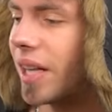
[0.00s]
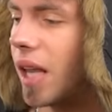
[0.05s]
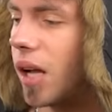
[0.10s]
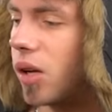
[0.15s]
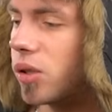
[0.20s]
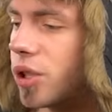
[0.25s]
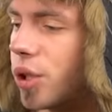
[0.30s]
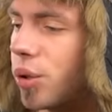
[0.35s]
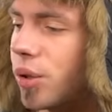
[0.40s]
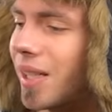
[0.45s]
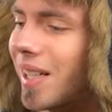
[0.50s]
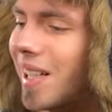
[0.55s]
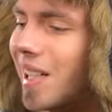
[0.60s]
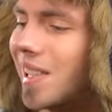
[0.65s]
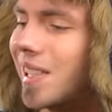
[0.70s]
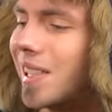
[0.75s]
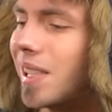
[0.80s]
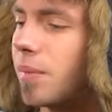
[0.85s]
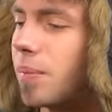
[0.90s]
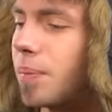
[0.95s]
So there
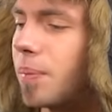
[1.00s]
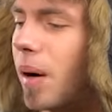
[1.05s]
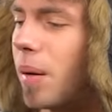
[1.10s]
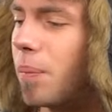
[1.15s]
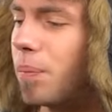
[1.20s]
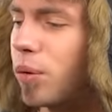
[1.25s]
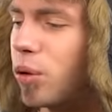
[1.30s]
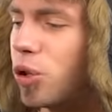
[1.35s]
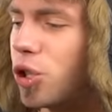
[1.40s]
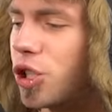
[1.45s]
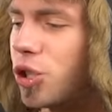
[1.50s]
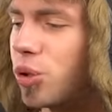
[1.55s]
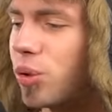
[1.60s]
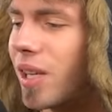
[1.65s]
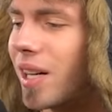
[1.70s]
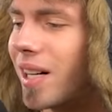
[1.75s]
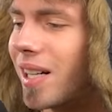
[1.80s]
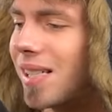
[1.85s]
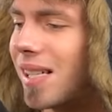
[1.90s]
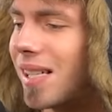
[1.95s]
is a push to
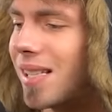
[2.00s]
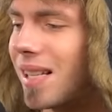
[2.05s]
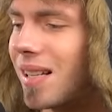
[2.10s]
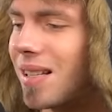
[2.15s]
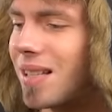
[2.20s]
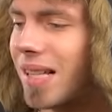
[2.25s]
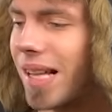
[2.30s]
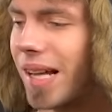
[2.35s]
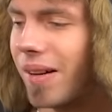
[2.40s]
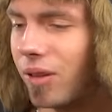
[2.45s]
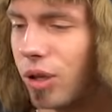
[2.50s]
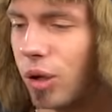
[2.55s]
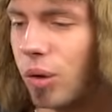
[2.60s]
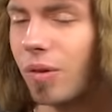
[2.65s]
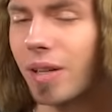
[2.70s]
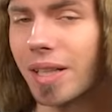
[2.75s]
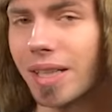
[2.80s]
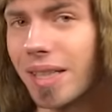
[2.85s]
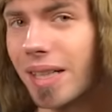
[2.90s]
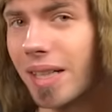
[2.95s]
the resistance level
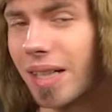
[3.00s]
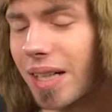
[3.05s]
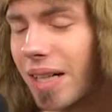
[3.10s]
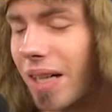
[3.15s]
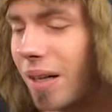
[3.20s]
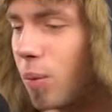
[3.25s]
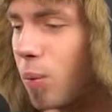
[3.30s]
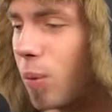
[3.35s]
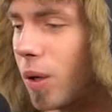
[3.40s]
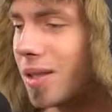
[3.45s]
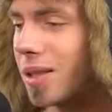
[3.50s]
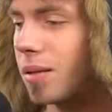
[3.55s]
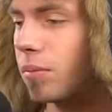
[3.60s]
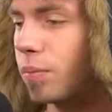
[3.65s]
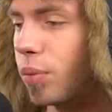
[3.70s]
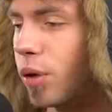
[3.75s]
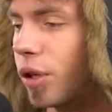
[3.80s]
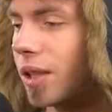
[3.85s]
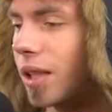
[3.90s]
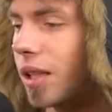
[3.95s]
over here. What's
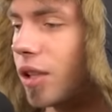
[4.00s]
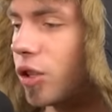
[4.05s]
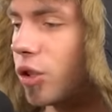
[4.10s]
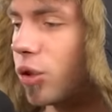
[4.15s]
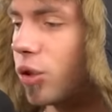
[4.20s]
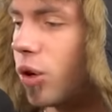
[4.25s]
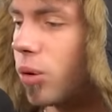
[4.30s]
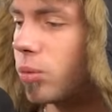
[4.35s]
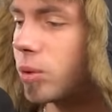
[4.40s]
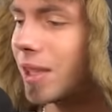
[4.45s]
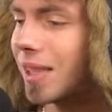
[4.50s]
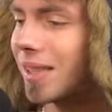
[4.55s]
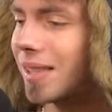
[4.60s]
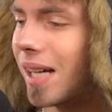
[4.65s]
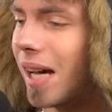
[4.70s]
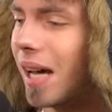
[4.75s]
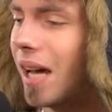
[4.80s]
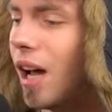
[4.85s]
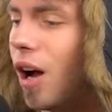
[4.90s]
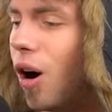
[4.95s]
important to
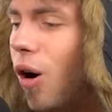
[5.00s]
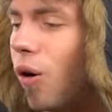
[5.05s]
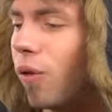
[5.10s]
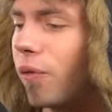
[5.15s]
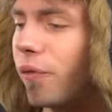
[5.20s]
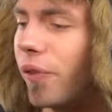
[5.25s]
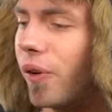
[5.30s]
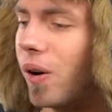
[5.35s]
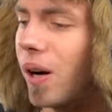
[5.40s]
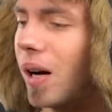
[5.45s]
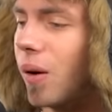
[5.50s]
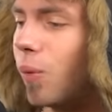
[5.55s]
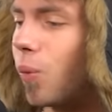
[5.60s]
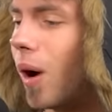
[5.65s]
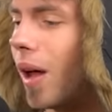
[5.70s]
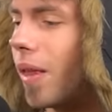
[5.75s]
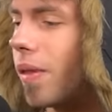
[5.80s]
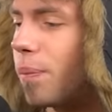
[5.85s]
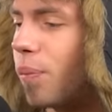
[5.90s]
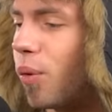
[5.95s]
notice, of
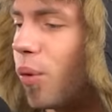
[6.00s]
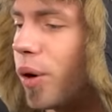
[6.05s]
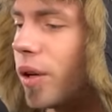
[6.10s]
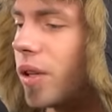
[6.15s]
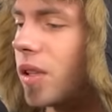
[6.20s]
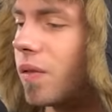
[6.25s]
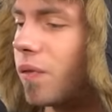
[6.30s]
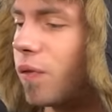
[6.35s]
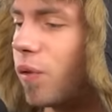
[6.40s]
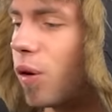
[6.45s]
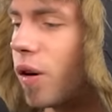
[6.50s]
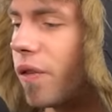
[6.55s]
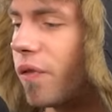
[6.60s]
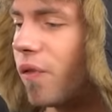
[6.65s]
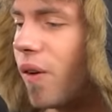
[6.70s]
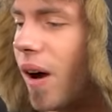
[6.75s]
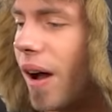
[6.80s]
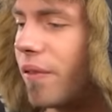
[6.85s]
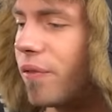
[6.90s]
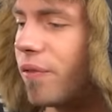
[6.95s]

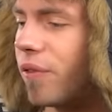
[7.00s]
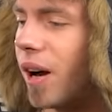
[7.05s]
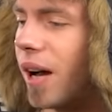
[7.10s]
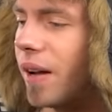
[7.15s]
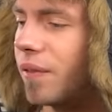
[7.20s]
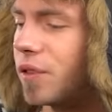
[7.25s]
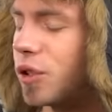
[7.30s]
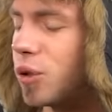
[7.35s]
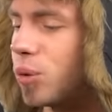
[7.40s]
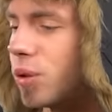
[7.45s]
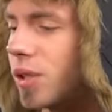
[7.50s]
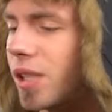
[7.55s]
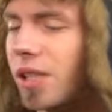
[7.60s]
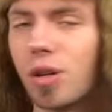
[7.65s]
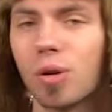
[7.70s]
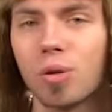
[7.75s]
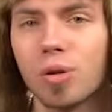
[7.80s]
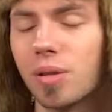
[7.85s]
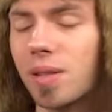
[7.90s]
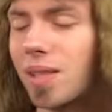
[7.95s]

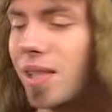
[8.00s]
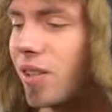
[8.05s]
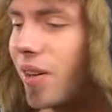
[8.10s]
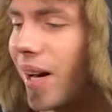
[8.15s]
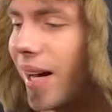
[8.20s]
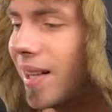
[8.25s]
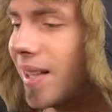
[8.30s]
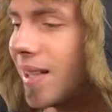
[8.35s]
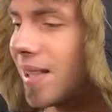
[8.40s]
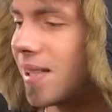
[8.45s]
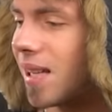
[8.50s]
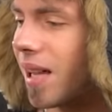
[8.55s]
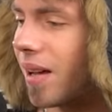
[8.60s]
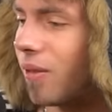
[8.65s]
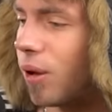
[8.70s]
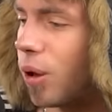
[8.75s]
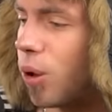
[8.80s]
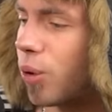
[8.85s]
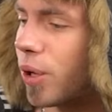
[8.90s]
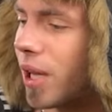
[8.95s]
1.45520. You see, right, this
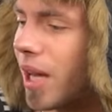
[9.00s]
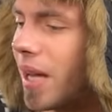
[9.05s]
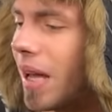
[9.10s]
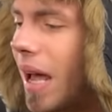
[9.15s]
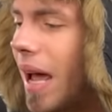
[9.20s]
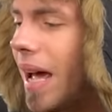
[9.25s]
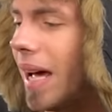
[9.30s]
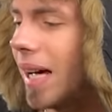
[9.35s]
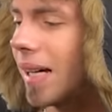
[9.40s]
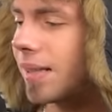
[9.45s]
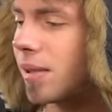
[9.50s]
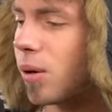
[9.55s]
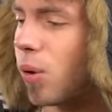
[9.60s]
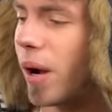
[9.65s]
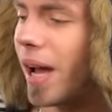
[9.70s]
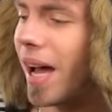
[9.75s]
level. Okay, so